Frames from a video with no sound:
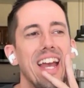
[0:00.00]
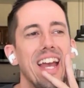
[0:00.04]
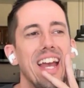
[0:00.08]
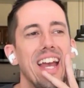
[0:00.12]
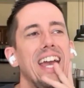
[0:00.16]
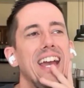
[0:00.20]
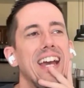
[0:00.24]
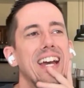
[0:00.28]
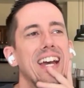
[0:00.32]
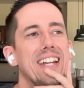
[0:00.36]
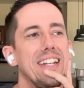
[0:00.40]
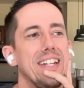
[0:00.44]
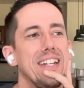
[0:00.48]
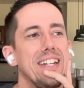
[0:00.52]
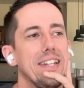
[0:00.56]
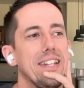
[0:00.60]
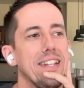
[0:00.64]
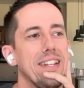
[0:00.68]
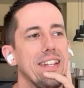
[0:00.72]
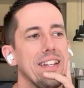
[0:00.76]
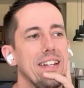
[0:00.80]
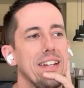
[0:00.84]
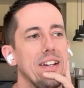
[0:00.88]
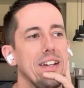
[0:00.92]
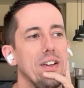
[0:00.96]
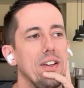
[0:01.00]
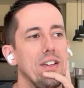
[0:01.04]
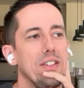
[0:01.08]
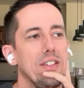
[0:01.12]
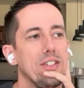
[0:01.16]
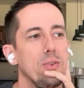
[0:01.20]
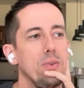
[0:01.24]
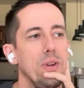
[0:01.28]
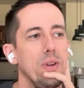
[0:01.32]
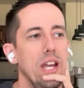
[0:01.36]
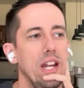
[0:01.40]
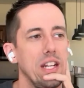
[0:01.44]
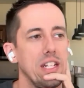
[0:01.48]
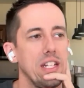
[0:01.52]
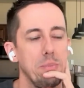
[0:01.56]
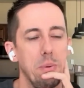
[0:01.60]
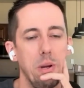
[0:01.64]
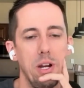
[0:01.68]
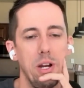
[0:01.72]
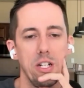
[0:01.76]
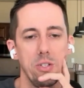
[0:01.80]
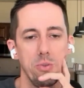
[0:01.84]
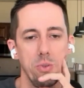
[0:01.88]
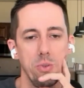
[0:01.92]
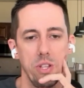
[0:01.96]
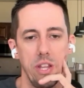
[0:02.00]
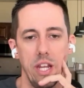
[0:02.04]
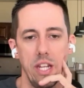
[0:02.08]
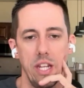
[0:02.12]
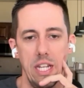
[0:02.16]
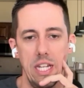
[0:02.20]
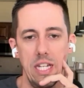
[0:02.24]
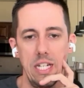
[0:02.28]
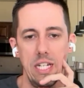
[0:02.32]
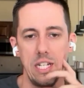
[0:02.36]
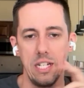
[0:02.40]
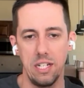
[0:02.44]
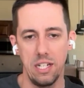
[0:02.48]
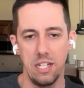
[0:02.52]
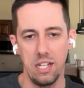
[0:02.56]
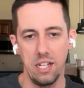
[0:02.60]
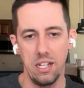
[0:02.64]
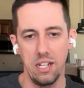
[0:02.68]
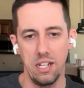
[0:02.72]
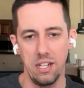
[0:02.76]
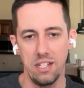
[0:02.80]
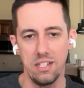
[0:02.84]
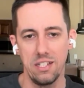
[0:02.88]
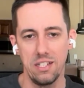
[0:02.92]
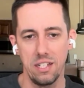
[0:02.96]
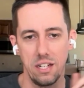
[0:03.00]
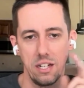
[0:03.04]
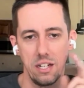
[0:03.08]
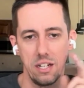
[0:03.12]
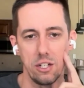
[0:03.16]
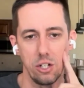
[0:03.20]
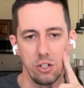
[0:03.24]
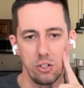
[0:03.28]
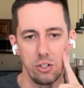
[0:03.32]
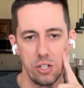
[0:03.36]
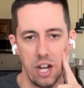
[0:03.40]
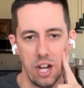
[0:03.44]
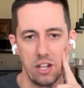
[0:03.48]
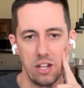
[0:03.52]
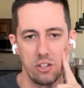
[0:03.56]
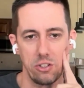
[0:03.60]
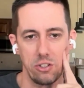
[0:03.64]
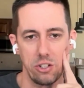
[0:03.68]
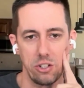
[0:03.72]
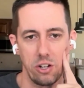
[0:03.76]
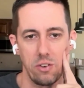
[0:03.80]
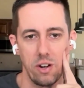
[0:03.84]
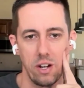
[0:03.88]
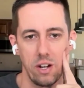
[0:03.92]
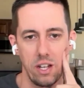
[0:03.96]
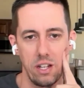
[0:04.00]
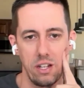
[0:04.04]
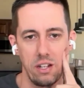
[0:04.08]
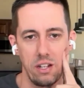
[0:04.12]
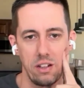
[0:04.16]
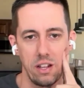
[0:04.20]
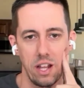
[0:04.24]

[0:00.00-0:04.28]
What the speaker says: And so we had experience with like EDD, easy digital downloads already.